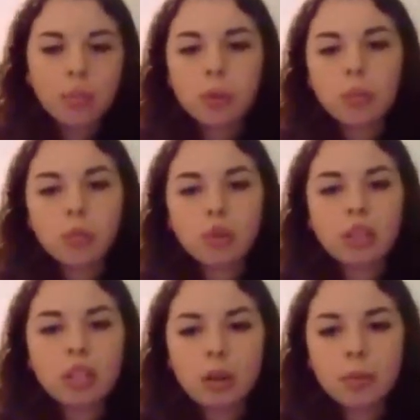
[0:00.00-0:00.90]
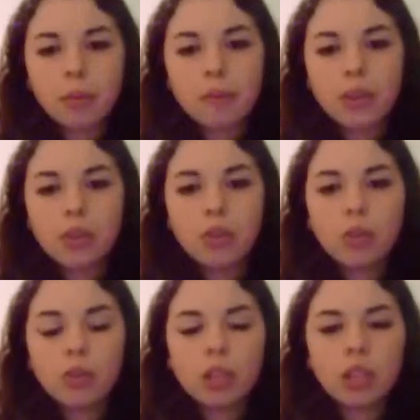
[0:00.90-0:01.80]
Maybe you want to set up the
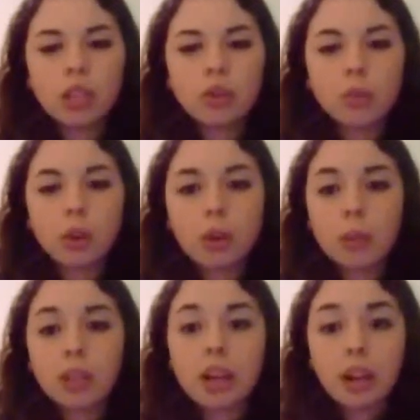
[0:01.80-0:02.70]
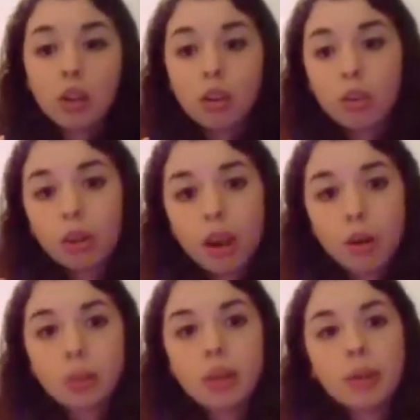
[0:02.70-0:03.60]
field, and then you want to be like, oh,
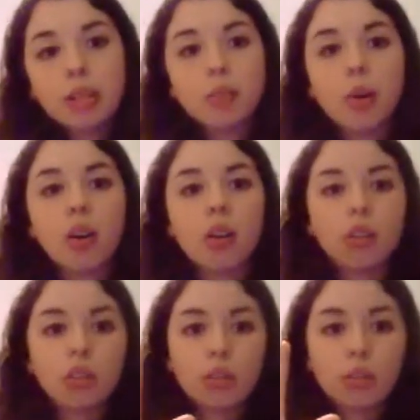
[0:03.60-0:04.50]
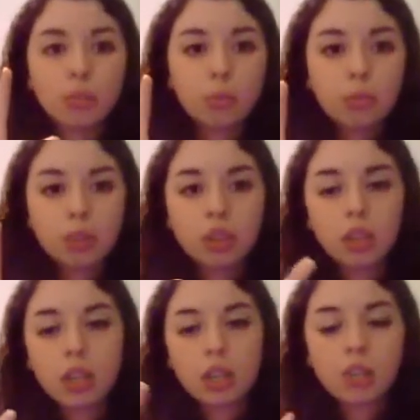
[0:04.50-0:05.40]
now I'm playing baseball,
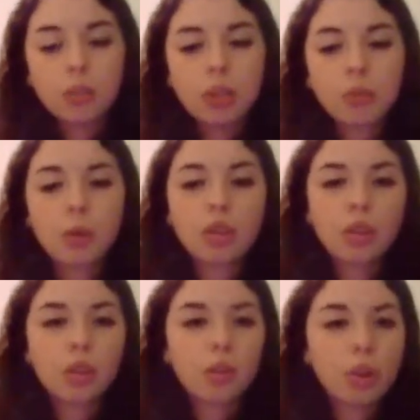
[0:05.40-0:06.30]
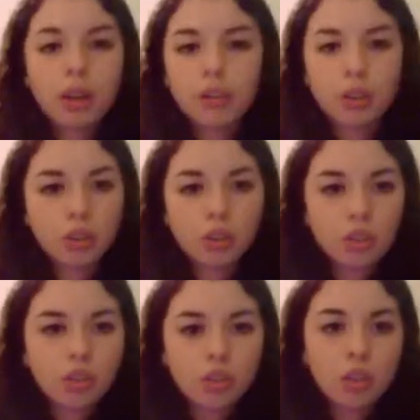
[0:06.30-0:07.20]
catching baseball, whatever.
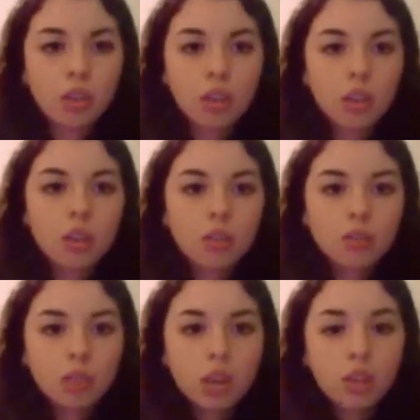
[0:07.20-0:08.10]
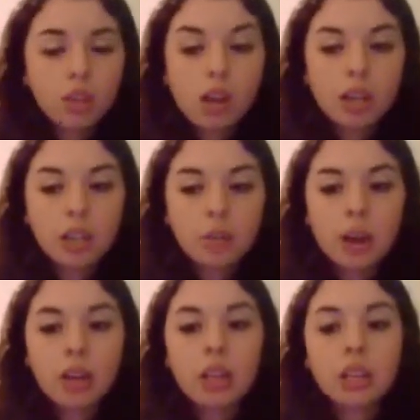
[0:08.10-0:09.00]
You're talking
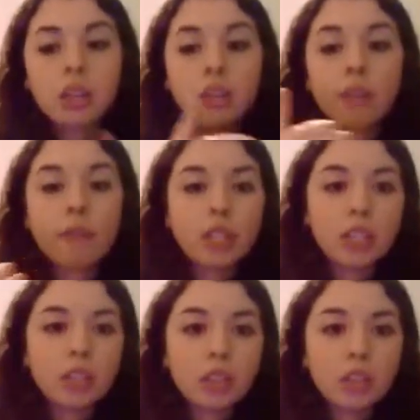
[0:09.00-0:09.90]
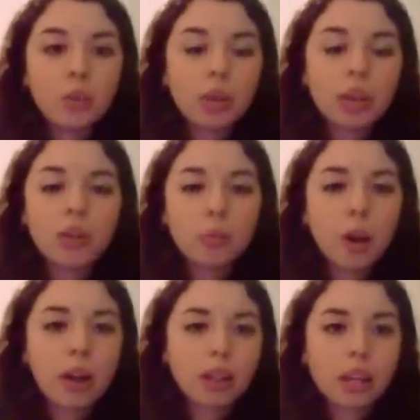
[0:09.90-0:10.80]
about it, and then you're physically doing it with
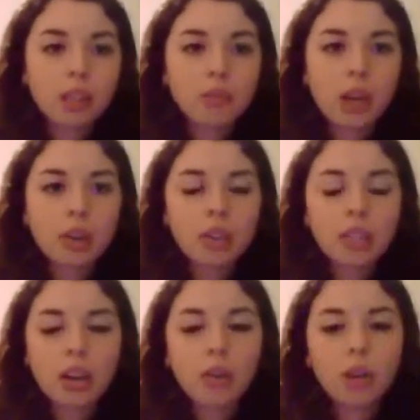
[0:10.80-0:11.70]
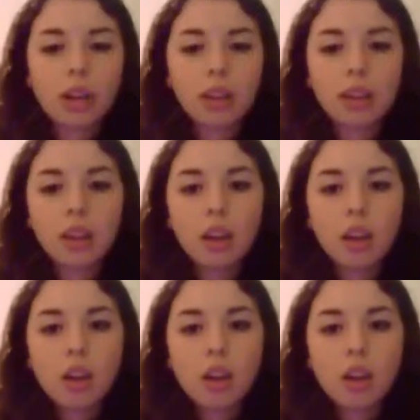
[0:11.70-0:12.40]
body classifiers and that whole kind of thing.